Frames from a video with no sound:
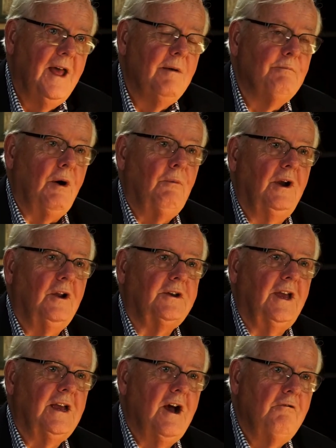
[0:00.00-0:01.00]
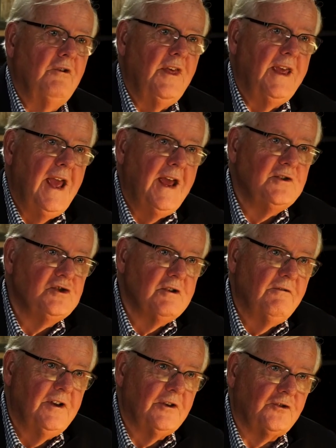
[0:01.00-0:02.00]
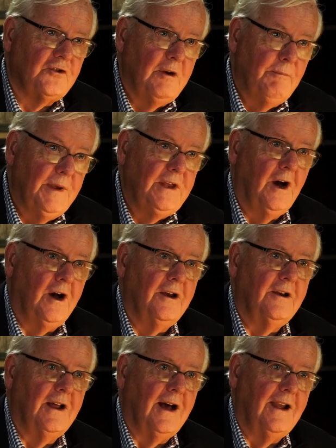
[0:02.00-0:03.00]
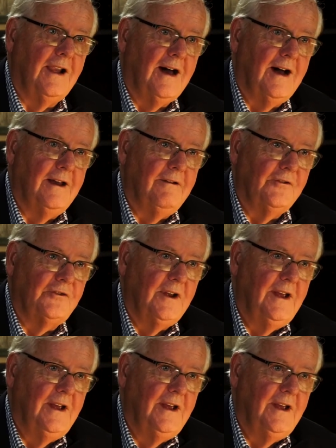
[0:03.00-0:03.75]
but we're looking over the edge of history, beyond our lives,